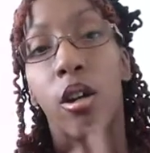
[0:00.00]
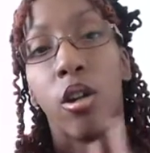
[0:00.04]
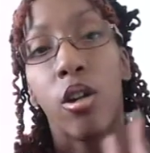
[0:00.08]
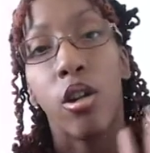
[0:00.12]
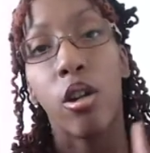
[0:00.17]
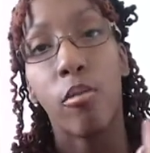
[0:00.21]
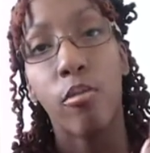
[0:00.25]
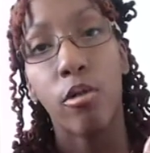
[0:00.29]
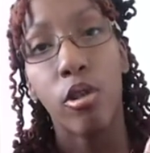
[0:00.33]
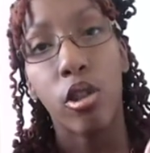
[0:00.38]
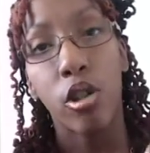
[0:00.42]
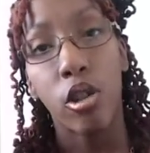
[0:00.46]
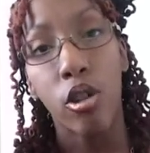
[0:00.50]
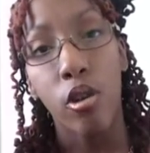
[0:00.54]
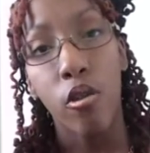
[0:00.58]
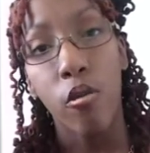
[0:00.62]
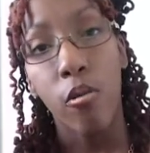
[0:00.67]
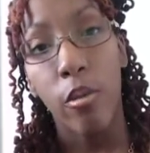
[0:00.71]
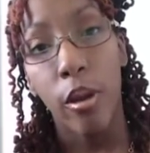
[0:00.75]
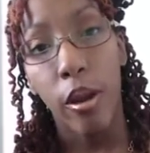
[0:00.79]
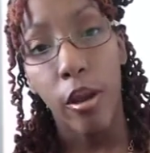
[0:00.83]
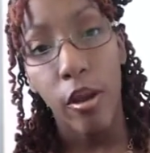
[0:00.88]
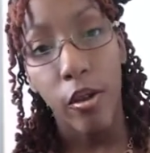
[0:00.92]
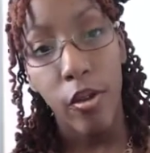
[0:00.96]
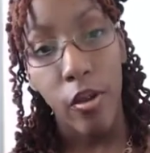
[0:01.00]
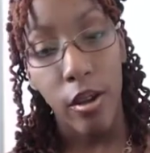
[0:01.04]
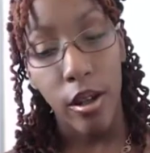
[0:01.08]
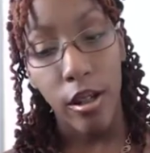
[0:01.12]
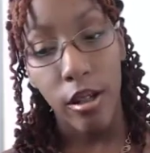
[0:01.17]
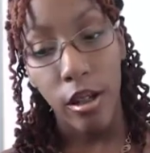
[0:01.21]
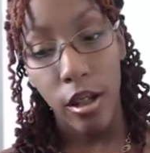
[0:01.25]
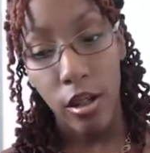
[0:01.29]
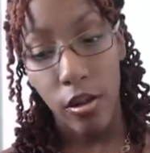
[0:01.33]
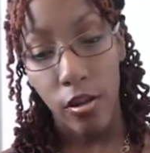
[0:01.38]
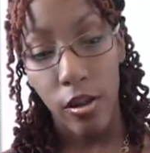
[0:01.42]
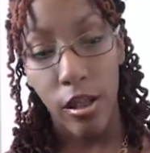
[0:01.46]
Number two, the other thing
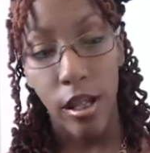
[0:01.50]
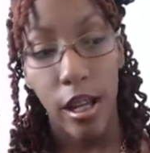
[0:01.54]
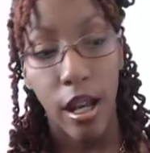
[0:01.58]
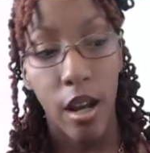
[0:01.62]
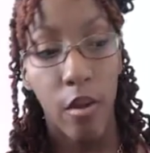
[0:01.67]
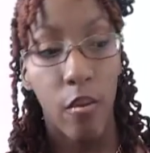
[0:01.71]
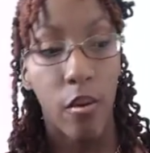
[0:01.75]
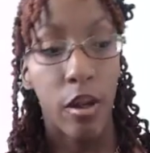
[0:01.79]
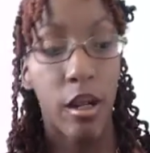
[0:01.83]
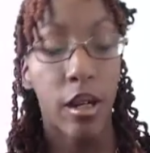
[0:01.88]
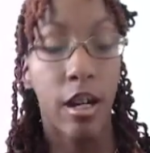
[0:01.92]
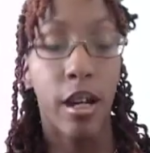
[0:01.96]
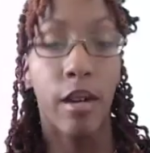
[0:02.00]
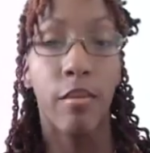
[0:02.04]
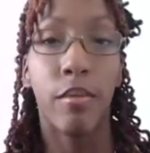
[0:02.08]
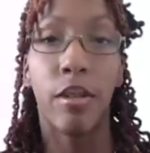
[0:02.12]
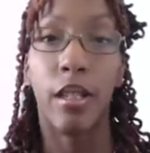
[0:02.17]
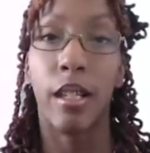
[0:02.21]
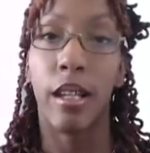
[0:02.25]
to understand when it comes